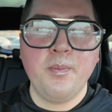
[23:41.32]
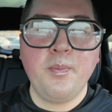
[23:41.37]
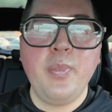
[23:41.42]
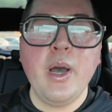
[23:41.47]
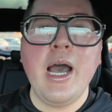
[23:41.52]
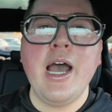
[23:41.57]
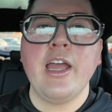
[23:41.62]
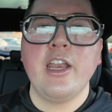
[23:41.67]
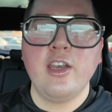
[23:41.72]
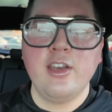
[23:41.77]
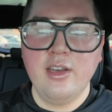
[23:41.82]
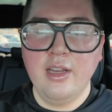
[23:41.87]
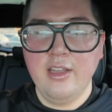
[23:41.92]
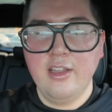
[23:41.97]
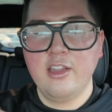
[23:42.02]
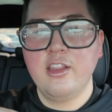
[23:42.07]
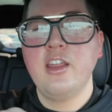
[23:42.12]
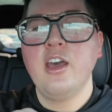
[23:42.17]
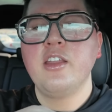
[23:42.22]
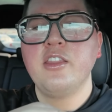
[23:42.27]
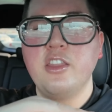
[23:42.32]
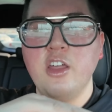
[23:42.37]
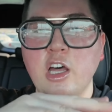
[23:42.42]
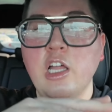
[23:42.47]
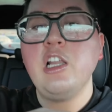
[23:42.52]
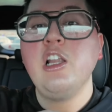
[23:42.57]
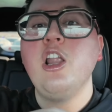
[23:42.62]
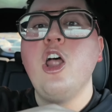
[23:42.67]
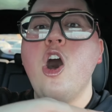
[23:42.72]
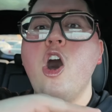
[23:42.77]
But the
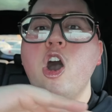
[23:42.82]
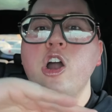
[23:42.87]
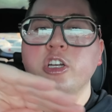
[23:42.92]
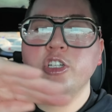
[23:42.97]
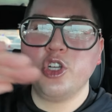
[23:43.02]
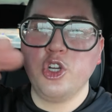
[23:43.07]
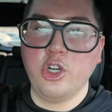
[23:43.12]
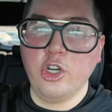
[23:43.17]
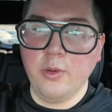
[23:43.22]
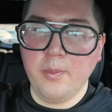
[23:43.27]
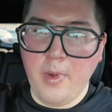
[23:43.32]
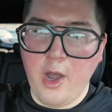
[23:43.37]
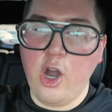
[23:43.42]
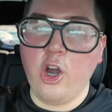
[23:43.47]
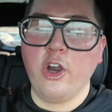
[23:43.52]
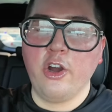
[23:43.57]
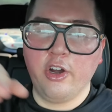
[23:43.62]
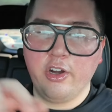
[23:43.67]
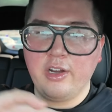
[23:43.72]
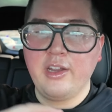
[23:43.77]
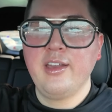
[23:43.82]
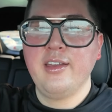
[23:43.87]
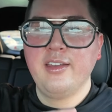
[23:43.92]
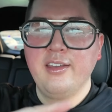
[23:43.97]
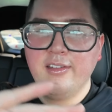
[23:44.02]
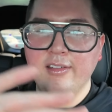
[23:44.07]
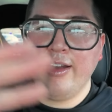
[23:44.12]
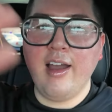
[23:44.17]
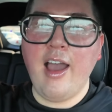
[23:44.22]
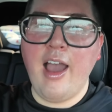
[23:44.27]
long-term arc,
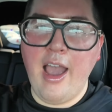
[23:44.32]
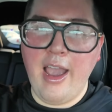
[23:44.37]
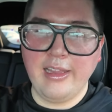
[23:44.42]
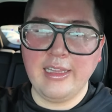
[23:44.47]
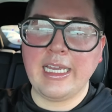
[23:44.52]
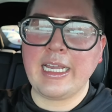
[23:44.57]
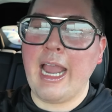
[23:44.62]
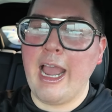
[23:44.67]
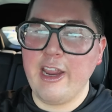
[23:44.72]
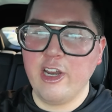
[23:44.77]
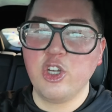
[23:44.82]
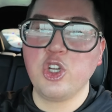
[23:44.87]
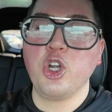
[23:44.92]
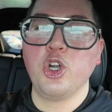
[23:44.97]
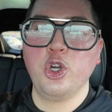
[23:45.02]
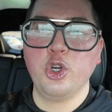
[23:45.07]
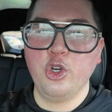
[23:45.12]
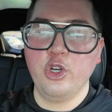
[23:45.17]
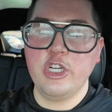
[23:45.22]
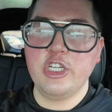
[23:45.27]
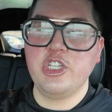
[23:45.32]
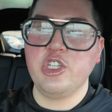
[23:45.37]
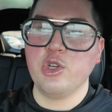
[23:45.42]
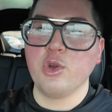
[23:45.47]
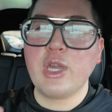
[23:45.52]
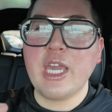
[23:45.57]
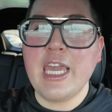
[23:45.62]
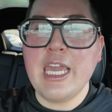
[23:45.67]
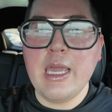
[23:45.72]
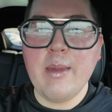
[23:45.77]
like I encourage
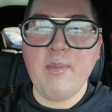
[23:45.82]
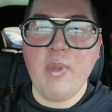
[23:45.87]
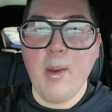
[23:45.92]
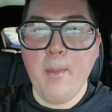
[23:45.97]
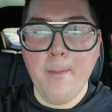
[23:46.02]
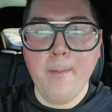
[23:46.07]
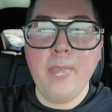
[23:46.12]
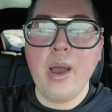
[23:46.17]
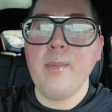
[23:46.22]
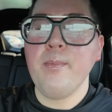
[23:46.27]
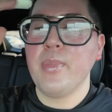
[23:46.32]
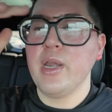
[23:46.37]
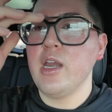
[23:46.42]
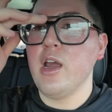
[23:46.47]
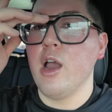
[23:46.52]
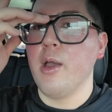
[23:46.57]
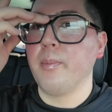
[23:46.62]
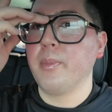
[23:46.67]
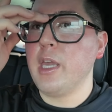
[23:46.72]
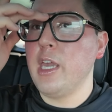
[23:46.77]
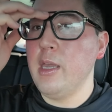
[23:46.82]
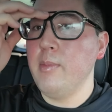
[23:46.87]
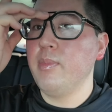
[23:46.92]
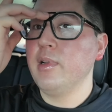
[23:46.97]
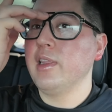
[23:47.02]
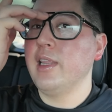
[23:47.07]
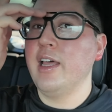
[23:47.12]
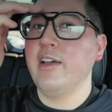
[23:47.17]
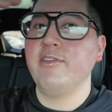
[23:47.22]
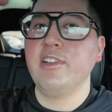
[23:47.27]
you, keep bumping up, keep
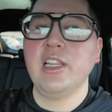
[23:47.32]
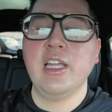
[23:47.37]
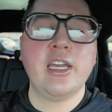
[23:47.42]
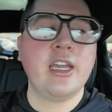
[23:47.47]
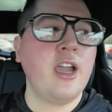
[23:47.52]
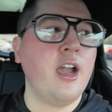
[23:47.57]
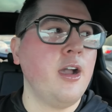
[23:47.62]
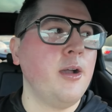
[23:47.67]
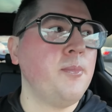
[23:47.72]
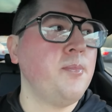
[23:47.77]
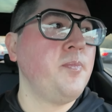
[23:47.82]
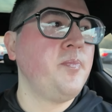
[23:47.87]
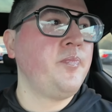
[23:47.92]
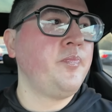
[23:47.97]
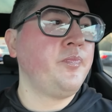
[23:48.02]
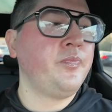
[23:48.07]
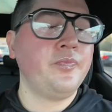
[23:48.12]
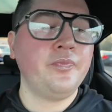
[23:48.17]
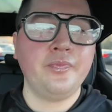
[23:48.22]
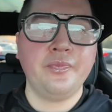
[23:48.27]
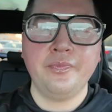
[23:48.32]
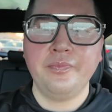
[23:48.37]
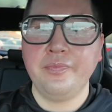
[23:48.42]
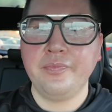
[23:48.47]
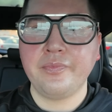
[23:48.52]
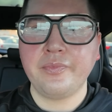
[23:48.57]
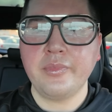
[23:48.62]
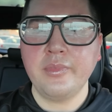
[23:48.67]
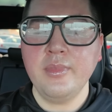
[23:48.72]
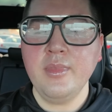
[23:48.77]
leveling up.
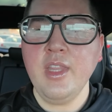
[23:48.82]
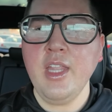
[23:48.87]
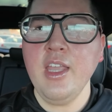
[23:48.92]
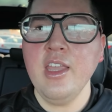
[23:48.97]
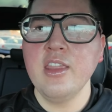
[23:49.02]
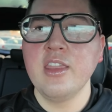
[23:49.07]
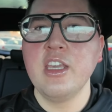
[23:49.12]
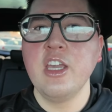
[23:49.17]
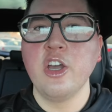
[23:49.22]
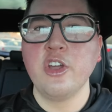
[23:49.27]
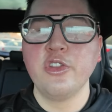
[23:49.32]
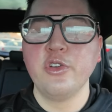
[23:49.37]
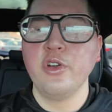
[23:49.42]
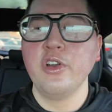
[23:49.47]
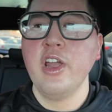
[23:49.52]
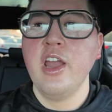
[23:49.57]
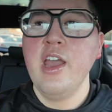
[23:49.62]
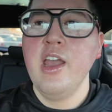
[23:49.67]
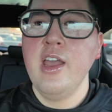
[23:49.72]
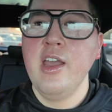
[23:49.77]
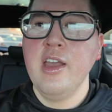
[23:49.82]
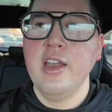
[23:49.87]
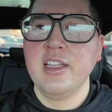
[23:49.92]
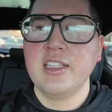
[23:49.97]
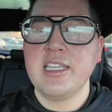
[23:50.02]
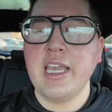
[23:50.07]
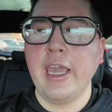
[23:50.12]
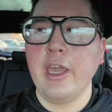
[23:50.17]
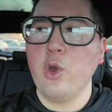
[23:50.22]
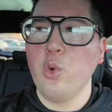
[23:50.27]
The other
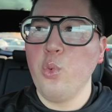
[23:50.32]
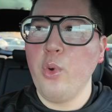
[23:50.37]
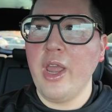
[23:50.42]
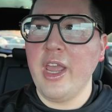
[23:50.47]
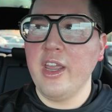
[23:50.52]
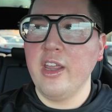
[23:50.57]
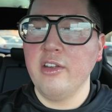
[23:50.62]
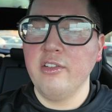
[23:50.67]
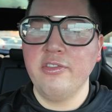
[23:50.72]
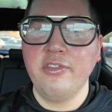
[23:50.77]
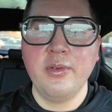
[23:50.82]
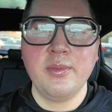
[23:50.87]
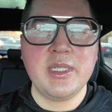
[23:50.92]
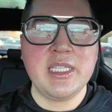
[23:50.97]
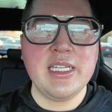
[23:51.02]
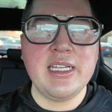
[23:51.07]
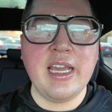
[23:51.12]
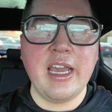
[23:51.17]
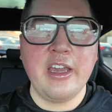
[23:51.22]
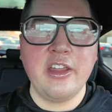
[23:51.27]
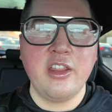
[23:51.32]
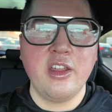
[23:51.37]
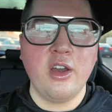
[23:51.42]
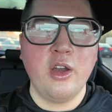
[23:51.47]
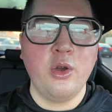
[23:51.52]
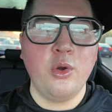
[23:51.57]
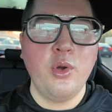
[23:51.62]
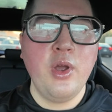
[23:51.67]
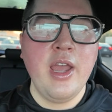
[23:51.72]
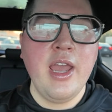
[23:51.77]
takeaway from today
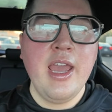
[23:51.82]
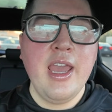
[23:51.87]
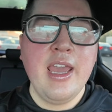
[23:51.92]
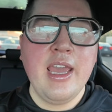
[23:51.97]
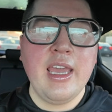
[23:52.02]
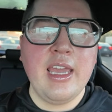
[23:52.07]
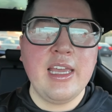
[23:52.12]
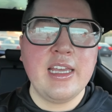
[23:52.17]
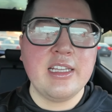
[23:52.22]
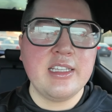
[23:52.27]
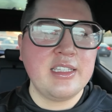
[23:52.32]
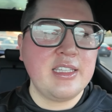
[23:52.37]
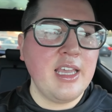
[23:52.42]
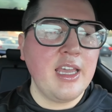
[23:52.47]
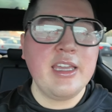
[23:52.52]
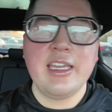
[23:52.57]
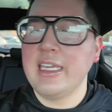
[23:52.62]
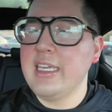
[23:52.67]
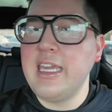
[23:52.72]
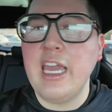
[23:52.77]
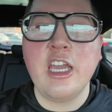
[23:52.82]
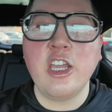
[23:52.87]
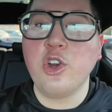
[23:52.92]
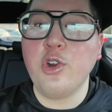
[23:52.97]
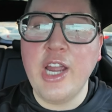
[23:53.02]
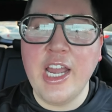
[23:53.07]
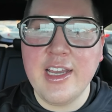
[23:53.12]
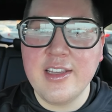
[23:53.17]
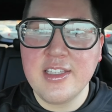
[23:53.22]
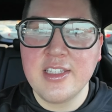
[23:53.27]
though is get
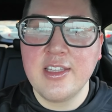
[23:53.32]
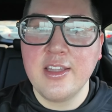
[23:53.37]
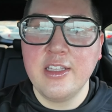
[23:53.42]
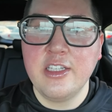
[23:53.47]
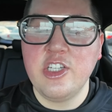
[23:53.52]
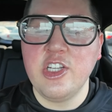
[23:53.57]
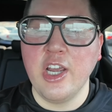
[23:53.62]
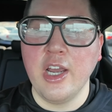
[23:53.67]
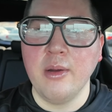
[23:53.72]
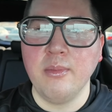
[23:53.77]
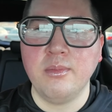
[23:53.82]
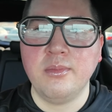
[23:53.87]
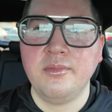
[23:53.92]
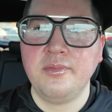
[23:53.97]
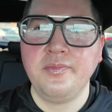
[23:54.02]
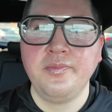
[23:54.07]
your ass to the gym.